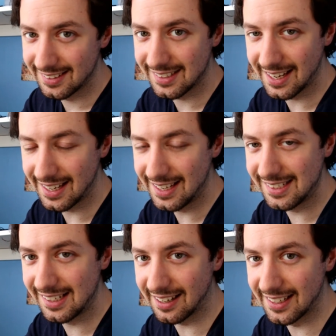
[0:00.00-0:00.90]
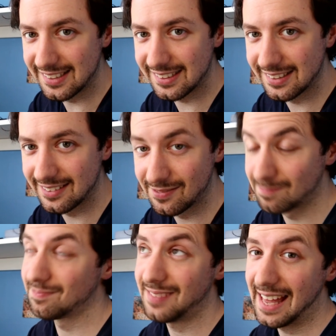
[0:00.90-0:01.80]
take it easy, guys.
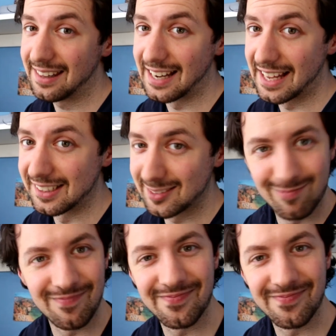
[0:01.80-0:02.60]
And the ladies.